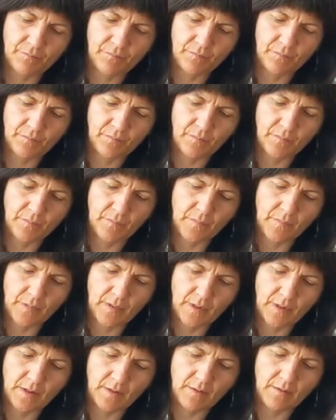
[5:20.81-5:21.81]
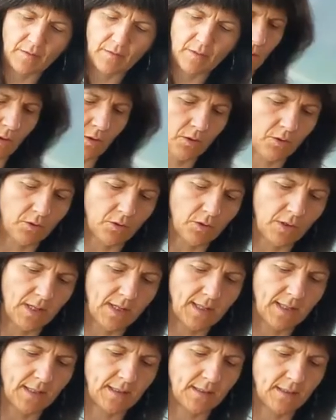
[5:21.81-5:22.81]

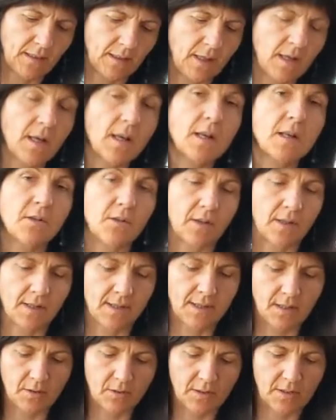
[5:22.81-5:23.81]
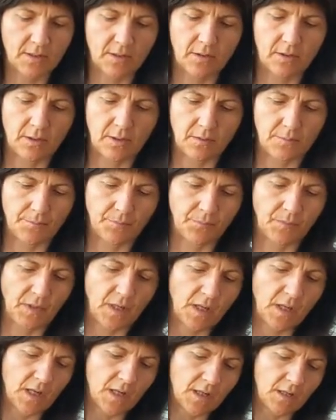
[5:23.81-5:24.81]
Alright, so this looks good.
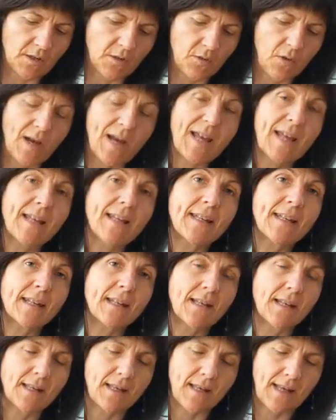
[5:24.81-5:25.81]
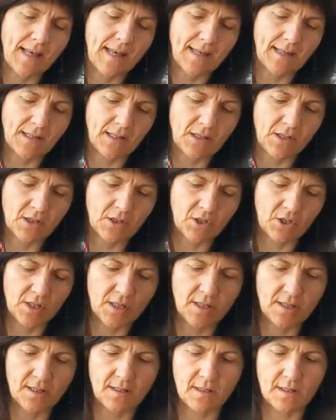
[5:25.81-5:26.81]
So I had added
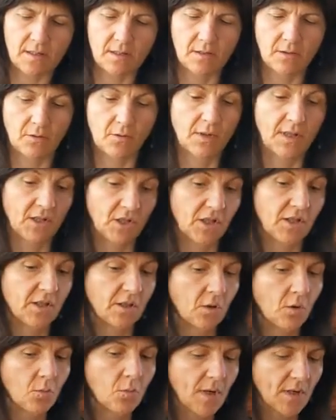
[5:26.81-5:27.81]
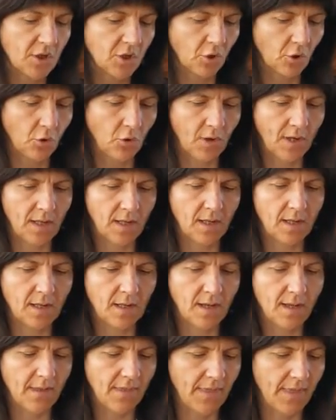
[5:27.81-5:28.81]
just, or actually so much oil
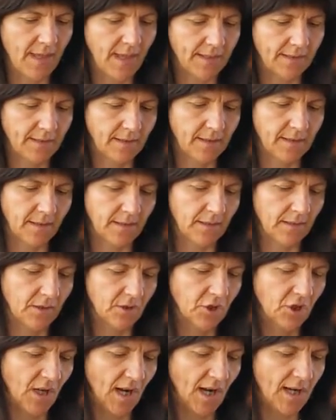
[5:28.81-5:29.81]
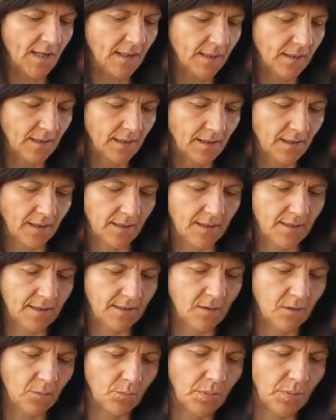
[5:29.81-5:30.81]
that the jar
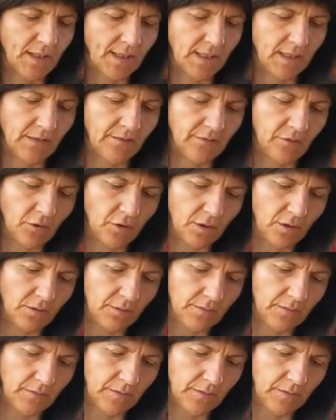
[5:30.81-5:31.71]
is completely full.